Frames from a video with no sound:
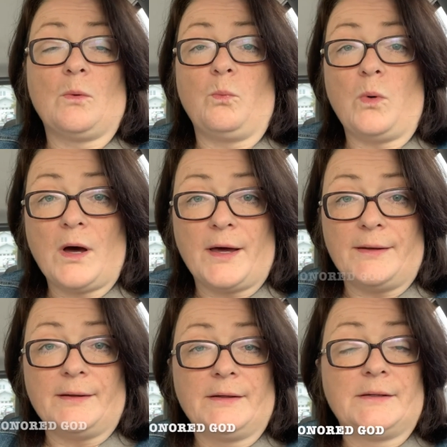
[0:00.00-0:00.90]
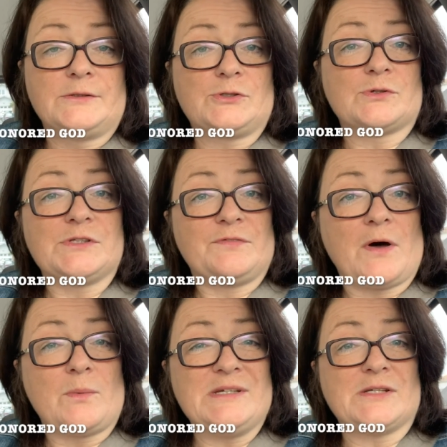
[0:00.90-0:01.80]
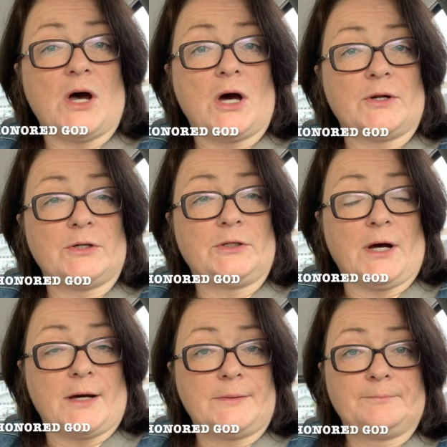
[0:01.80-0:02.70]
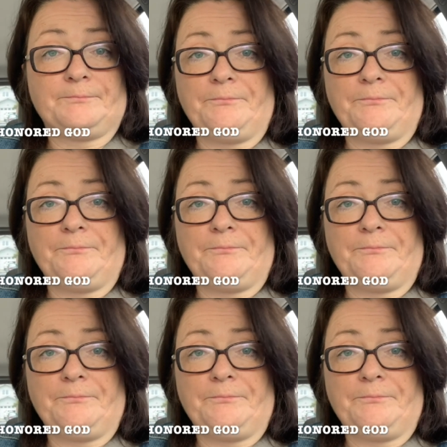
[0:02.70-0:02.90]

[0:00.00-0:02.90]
1, Joseph always honored God.